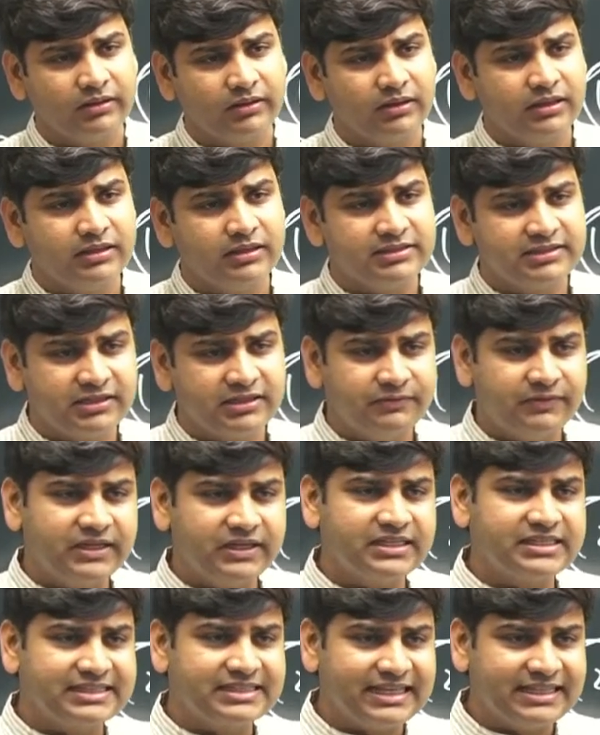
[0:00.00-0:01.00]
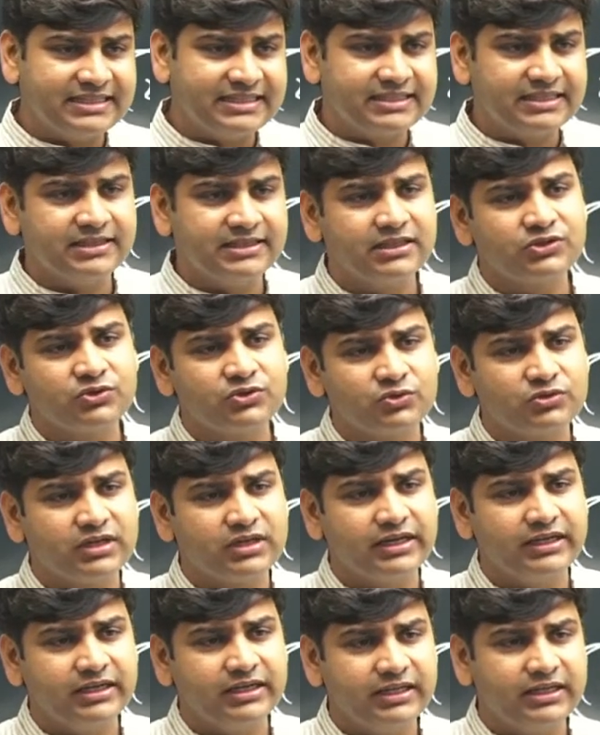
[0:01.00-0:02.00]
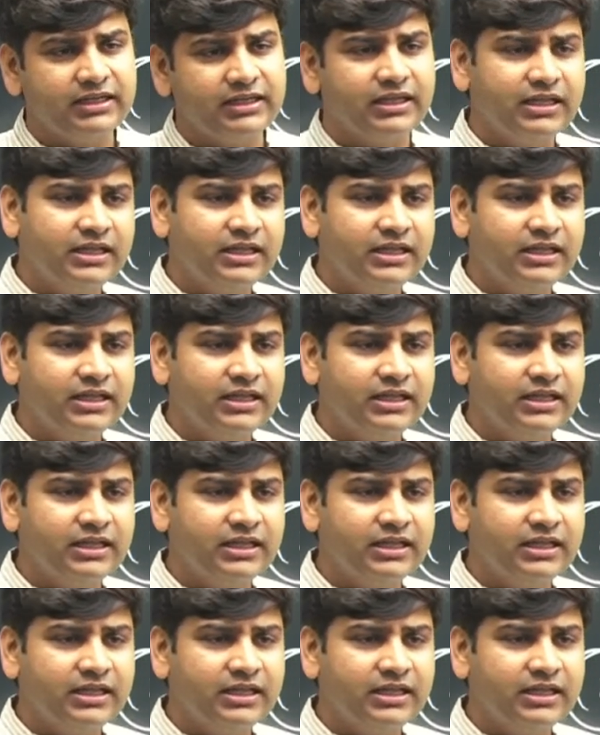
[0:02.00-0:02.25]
civic sense in the society.